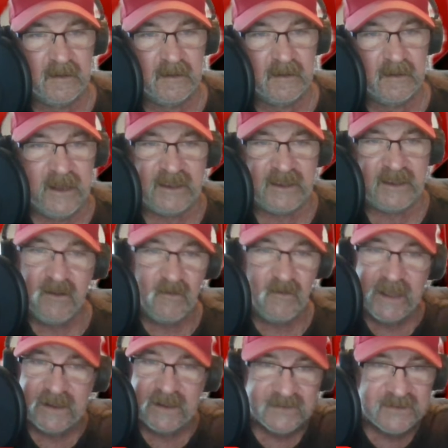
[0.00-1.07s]
Now,
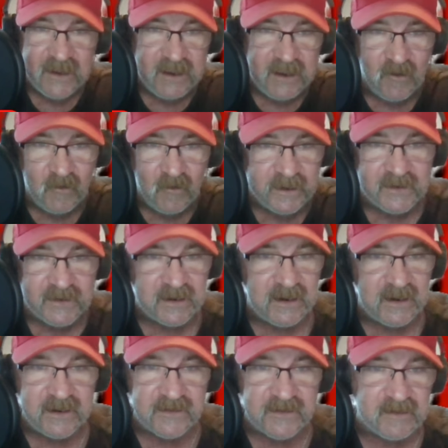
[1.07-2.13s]
USC on this
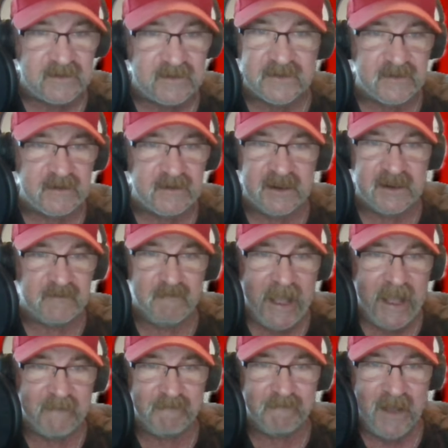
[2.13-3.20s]
list is
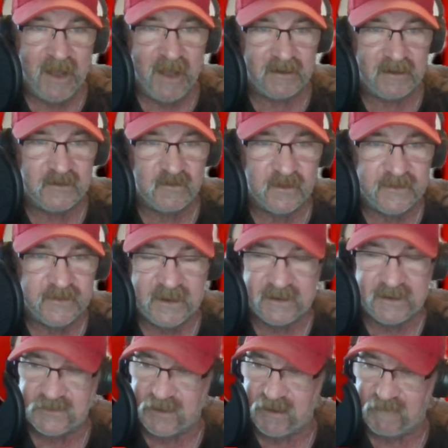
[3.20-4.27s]
mind-boggling within
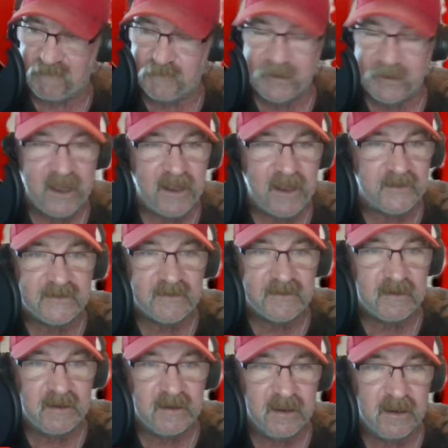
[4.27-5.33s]
itself, because
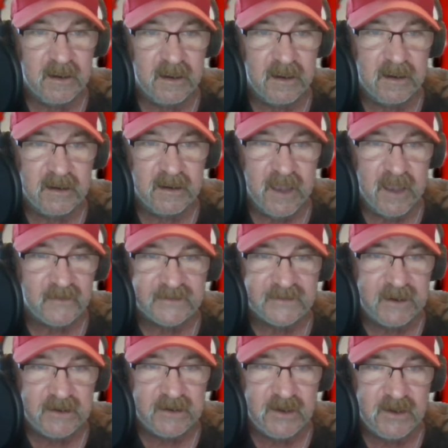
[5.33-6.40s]
y'all
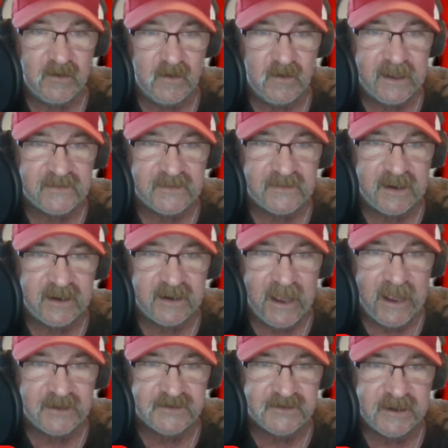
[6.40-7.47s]
seen USC
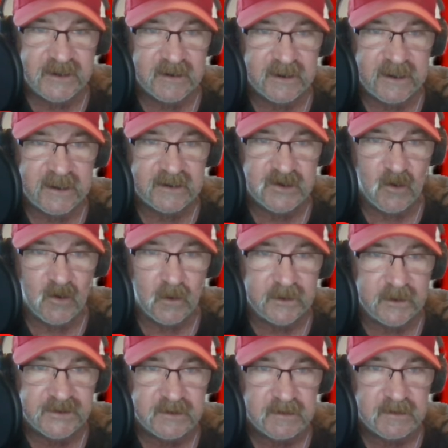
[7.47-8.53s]
last year get
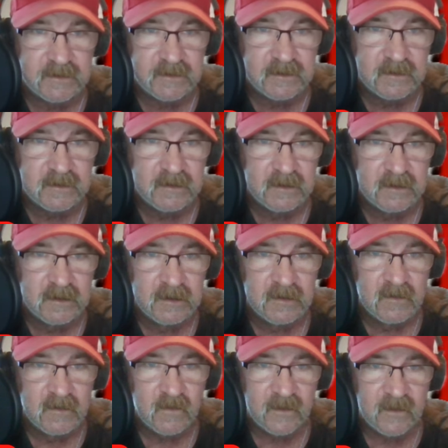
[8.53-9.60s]
torched
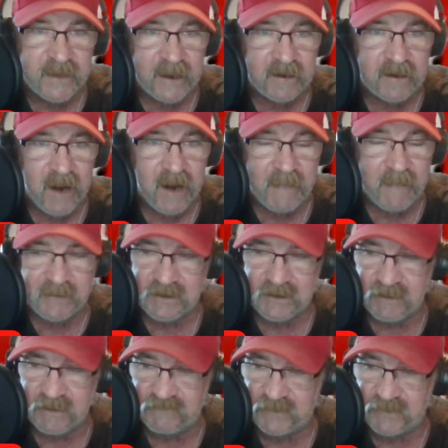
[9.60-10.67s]
with that crappy
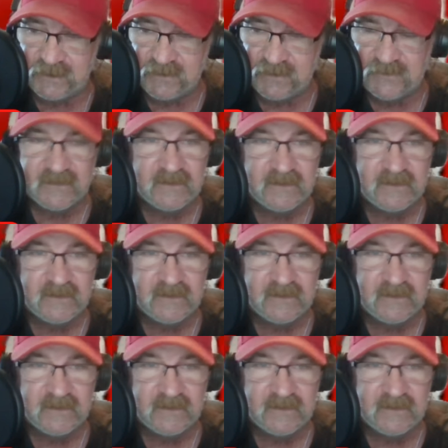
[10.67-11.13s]
defense.